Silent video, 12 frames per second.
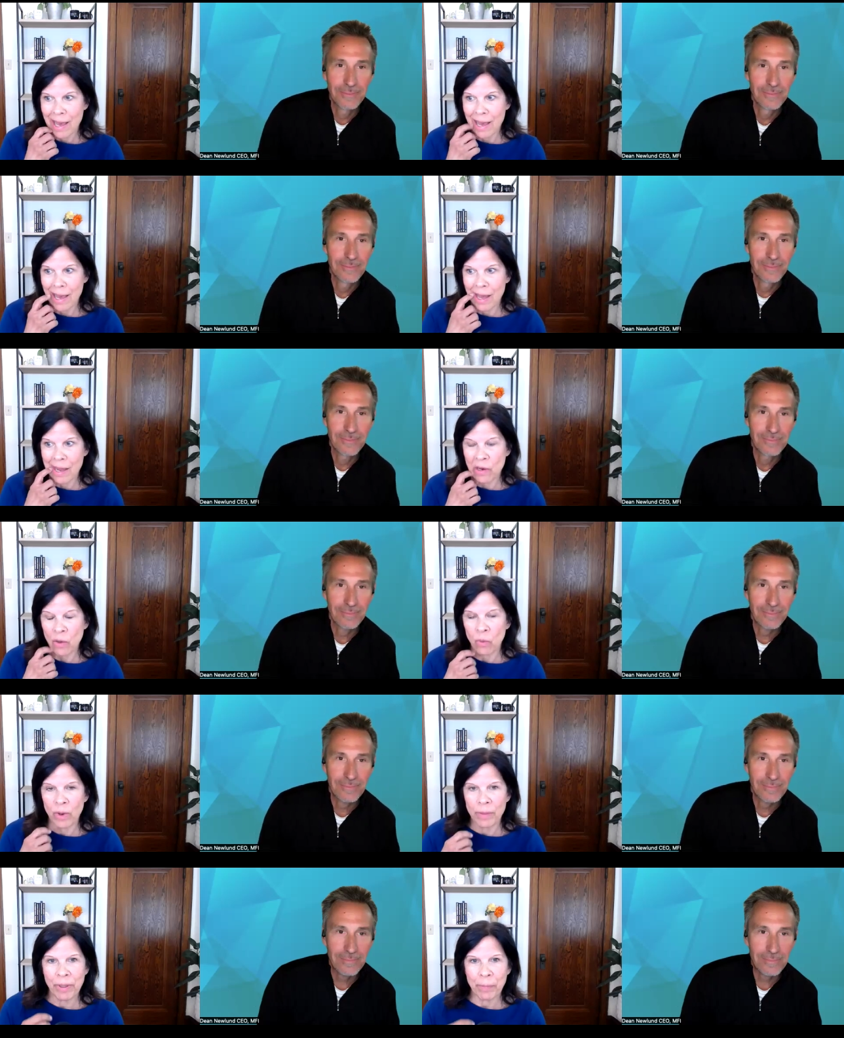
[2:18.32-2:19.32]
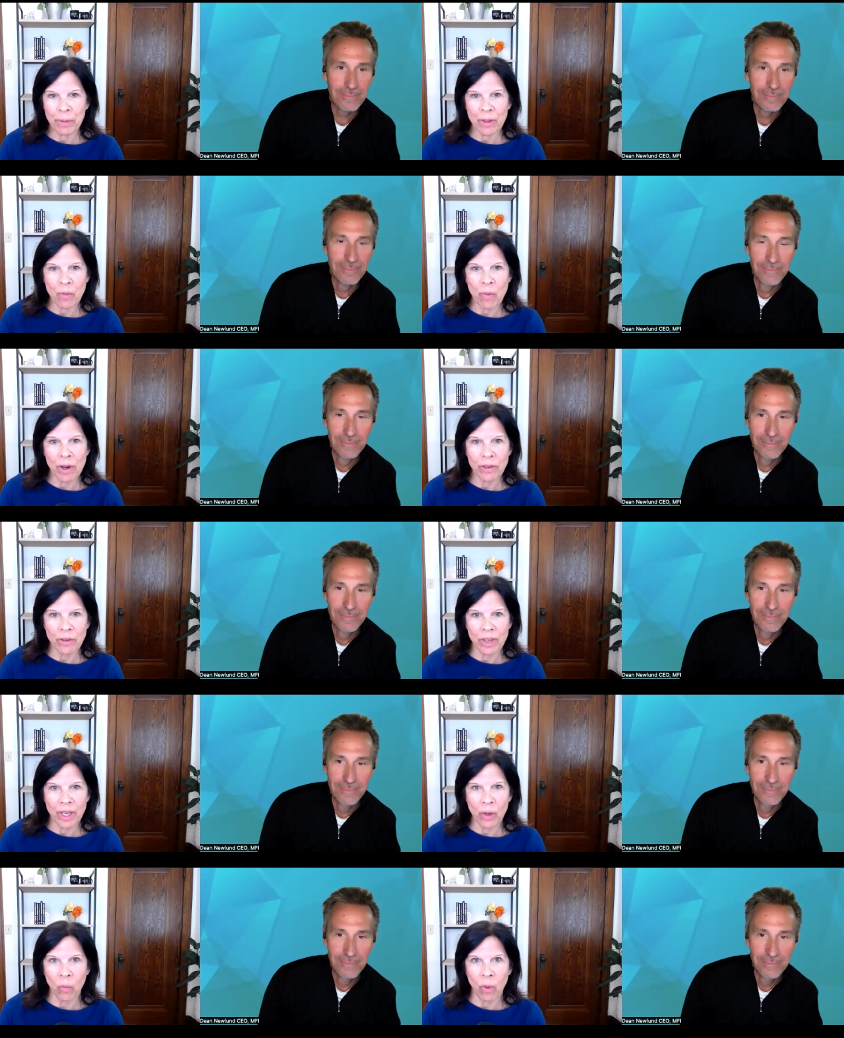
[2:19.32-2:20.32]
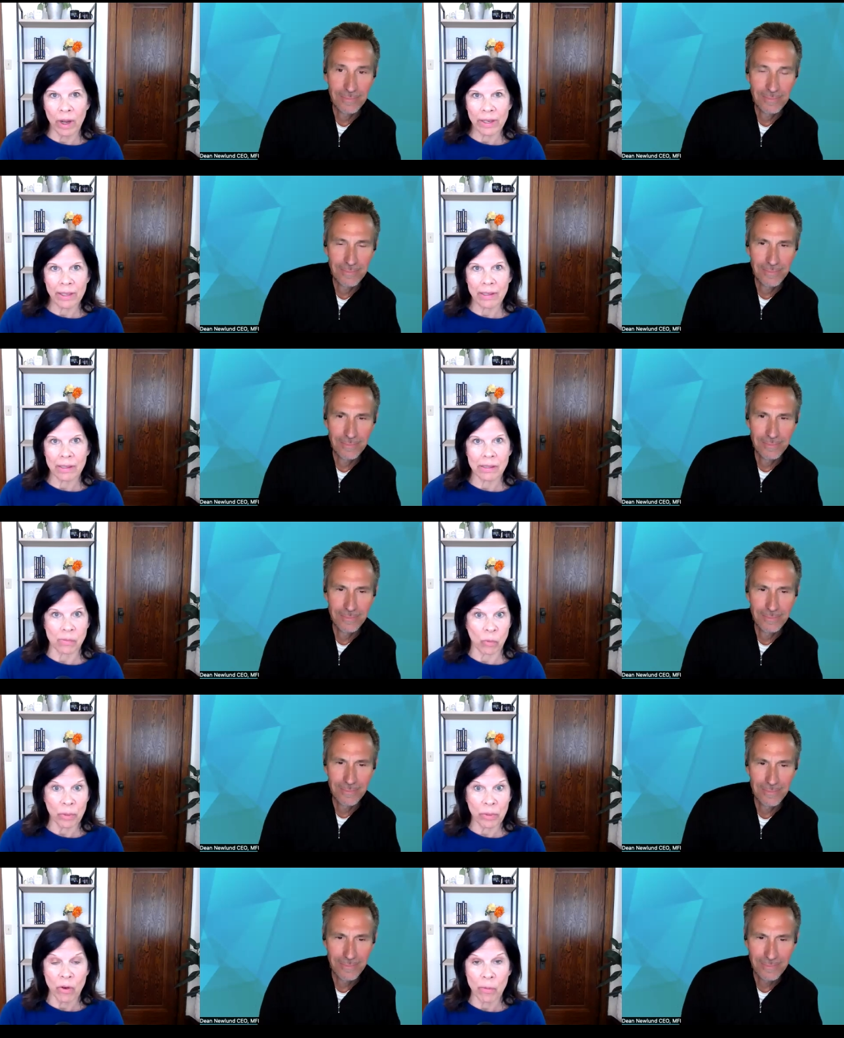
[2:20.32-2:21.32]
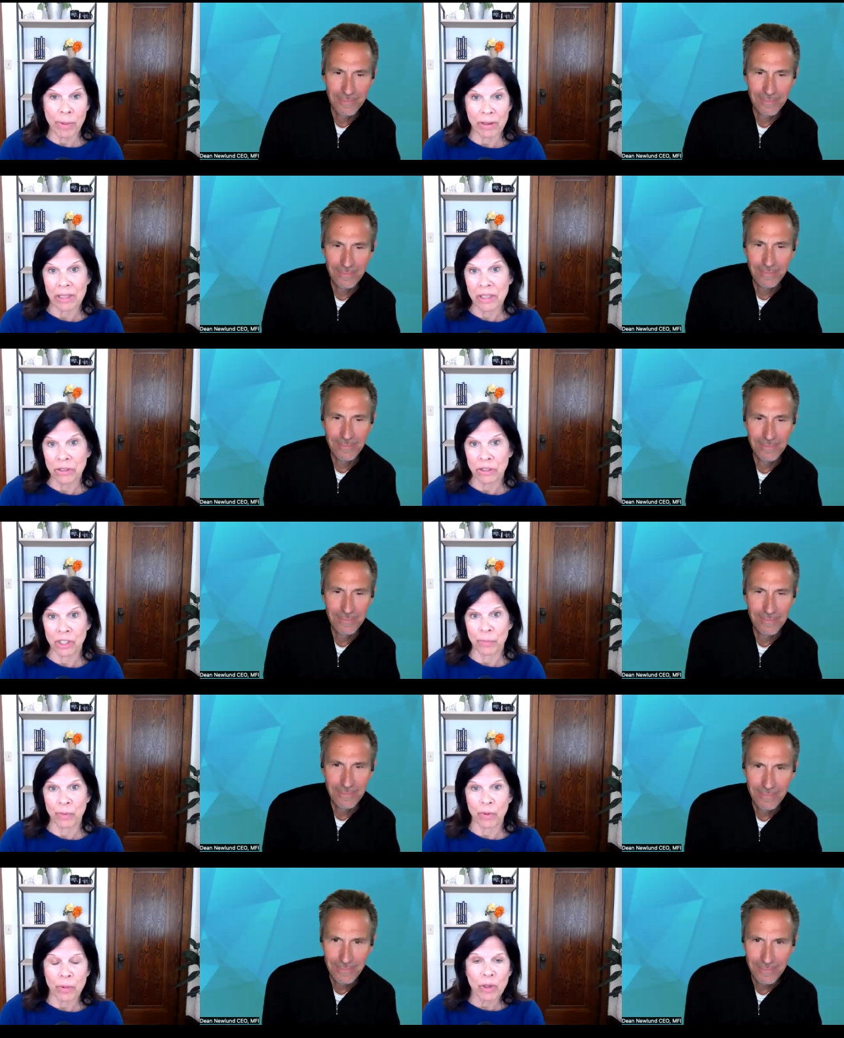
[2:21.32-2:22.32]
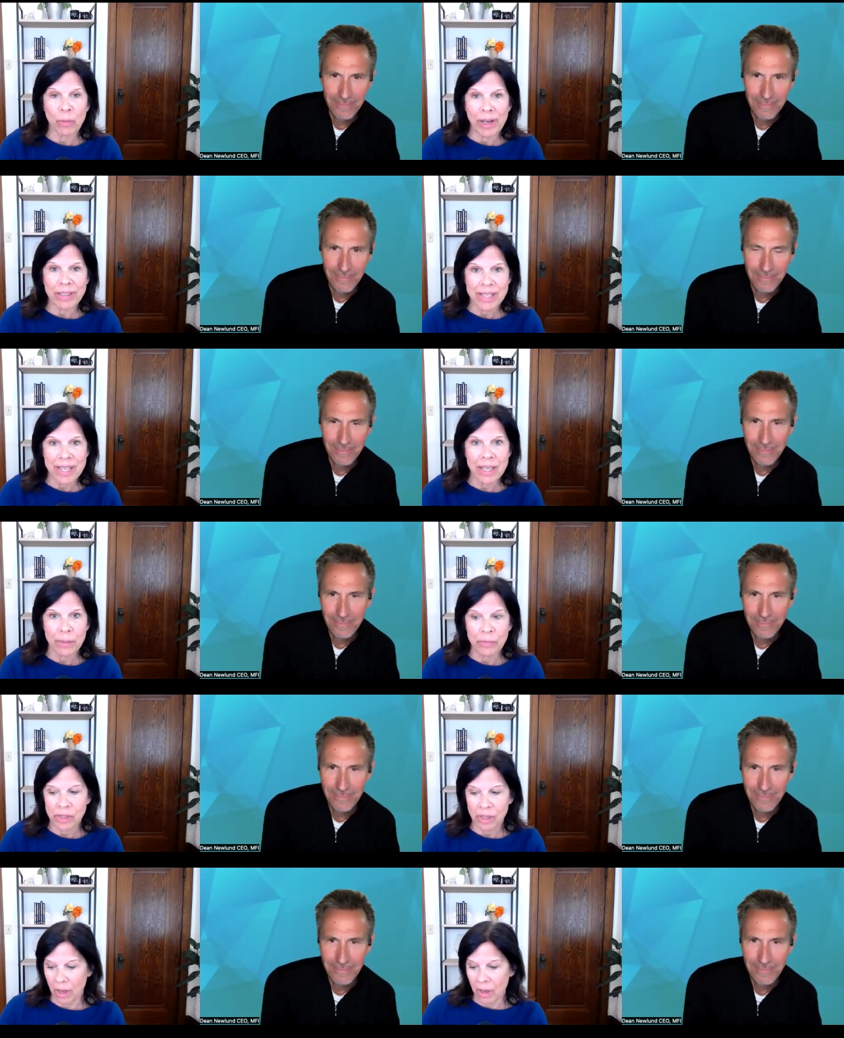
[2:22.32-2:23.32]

Speaker 1: And when people are wondering what do we know about leadership and what do we know about teams,